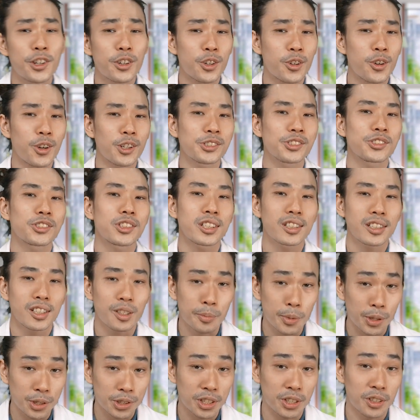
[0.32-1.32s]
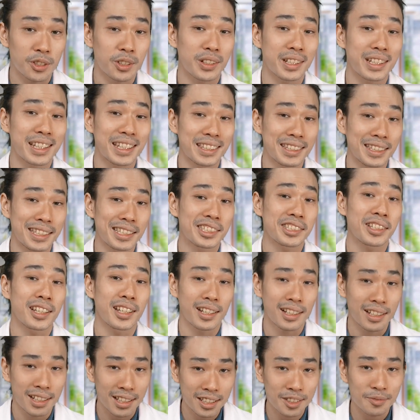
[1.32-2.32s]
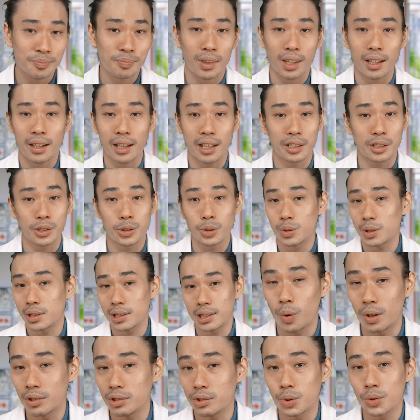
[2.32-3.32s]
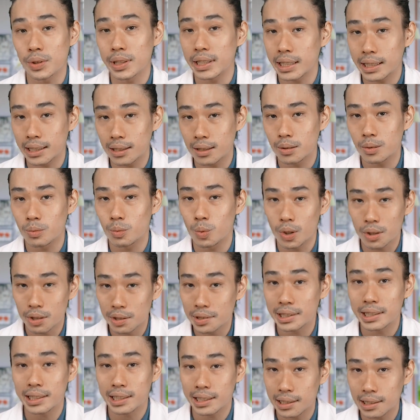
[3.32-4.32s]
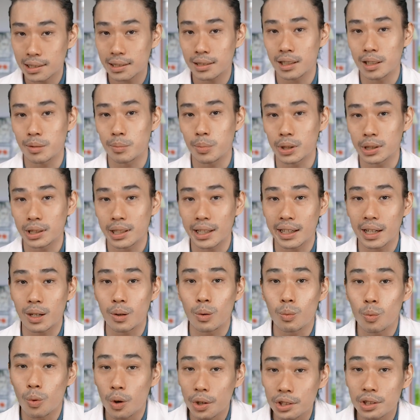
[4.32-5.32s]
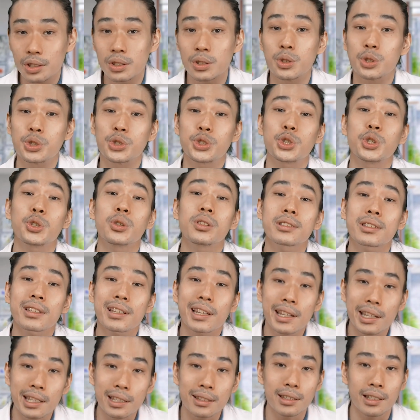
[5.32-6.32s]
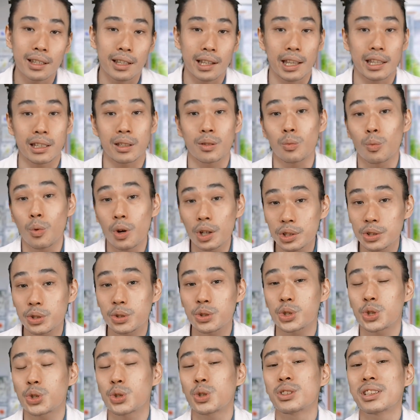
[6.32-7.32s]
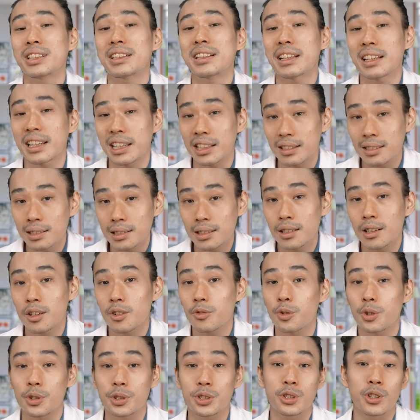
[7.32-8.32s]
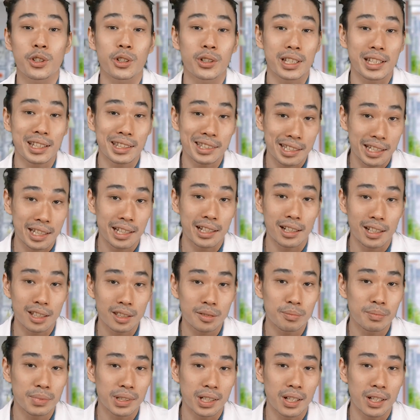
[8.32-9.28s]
you're concerned about your kidney's health and you're wondering, worrying about like what you should eat and what you shouldn't eat for your kidney health,